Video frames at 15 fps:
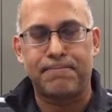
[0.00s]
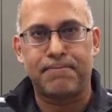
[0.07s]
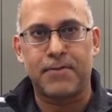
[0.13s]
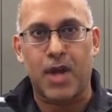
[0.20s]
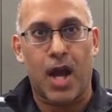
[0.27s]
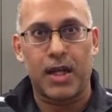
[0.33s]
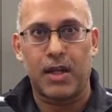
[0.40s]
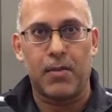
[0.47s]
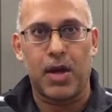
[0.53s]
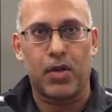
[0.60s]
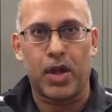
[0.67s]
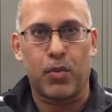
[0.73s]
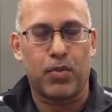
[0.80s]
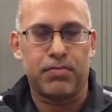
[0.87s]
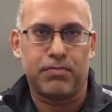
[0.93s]
talking about
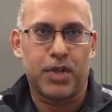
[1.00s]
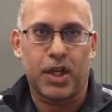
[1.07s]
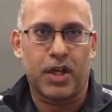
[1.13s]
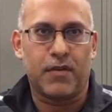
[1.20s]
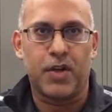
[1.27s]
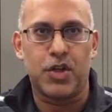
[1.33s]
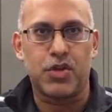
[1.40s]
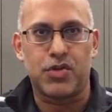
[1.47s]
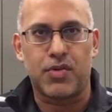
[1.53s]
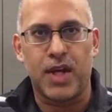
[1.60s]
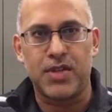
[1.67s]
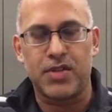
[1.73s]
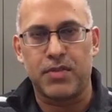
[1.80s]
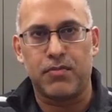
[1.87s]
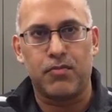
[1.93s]
like negative interest
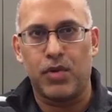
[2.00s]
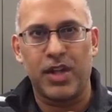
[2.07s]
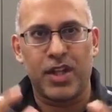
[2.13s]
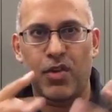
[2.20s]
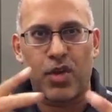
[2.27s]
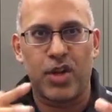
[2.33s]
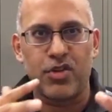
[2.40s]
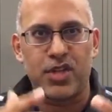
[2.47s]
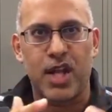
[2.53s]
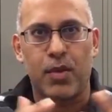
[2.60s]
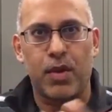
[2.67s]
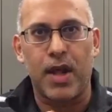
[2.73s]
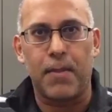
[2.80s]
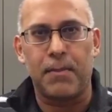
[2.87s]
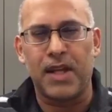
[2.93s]
rates and really don't understand
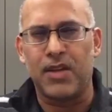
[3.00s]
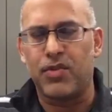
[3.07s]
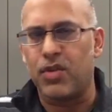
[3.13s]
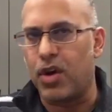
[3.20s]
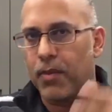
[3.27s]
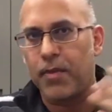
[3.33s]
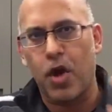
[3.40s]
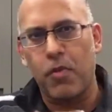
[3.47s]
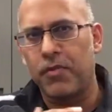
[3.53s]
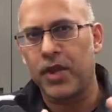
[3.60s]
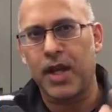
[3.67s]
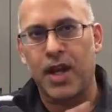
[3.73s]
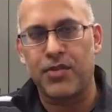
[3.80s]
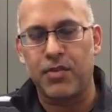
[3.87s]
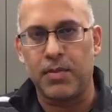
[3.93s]
what that means. So hopefully
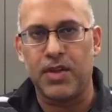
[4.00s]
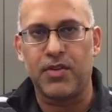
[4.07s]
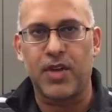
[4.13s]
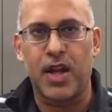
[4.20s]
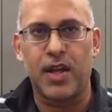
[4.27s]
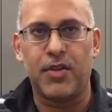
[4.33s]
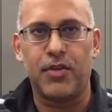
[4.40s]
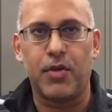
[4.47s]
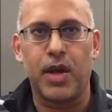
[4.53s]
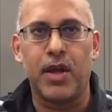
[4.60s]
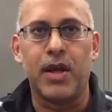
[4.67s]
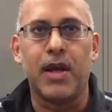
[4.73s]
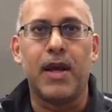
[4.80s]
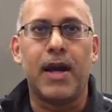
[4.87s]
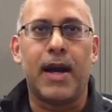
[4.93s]
got some insight into it.
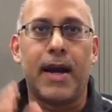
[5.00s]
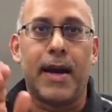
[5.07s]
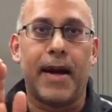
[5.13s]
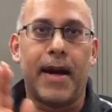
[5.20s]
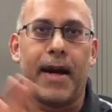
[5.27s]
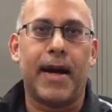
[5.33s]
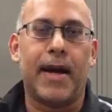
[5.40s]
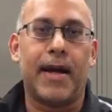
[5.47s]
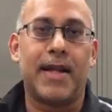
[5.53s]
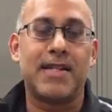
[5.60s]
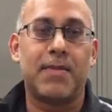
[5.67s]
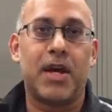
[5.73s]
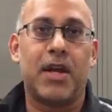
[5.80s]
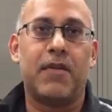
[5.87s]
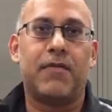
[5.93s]
That's
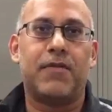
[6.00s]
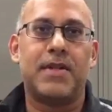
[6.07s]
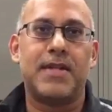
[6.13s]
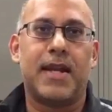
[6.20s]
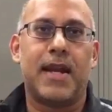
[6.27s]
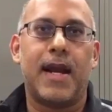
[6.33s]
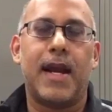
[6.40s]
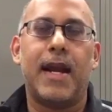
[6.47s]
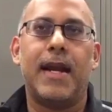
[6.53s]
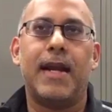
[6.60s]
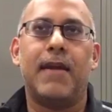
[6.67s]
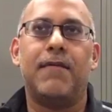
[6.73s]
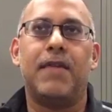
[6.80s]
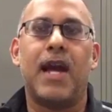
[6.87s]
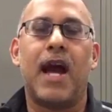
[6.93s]
about it for today.
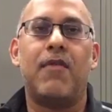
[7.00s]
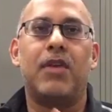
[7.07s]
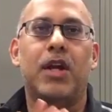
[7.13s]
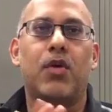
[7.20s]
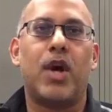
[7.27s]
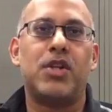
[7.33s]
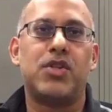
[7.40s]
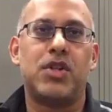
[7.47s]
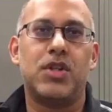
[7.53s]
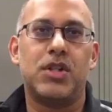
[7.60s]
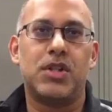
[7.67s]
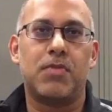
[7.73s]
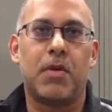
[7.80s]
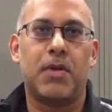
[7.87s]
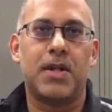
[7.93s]
If you have any
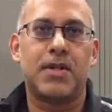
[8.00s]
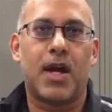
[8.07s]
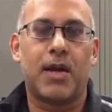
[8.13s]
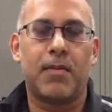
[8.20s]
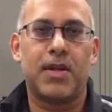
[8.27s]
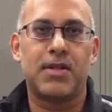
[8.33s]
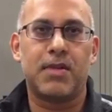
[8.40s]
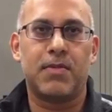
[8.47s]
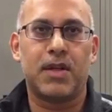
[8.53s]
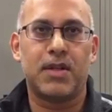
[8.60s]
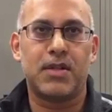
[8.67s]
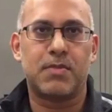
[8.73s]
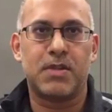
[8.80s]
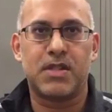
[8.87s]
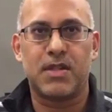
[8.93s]
questions, want me to talk about something
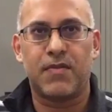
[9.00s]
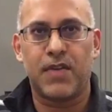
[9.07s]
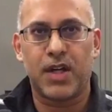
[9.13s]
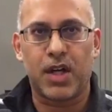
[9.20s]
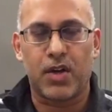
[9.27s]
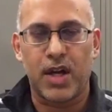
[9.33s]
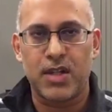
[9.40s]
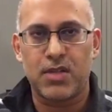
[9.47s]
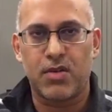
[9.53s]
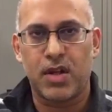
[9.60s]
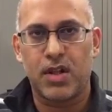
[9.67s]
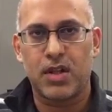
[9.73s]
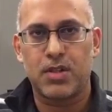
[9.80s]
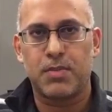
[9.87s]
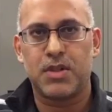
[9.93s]
specific or answer
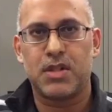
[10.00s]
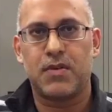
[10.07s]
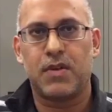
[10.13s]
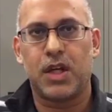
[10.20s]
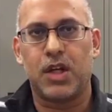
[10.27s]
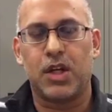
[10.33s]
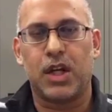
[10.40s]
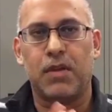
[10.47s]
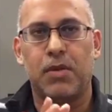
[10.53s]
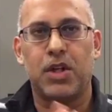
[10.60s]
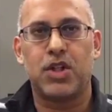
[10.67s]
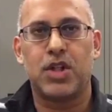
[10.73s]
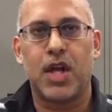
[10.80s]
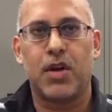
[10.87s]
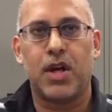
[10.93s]
anything specific, you can give me a
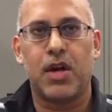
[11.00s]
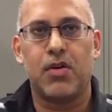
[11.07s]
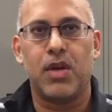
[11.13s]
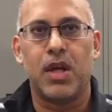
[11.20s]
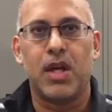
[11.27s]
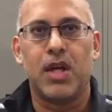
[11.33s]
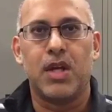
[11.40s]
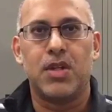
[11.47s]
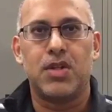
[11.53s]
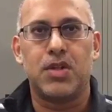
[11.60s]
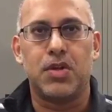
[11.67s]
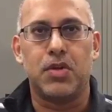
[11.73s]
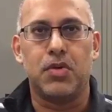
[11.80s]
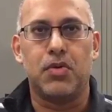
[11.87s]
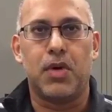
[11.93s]
shout out
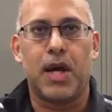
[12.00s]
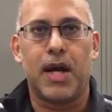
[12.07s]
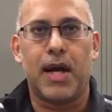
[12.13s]
to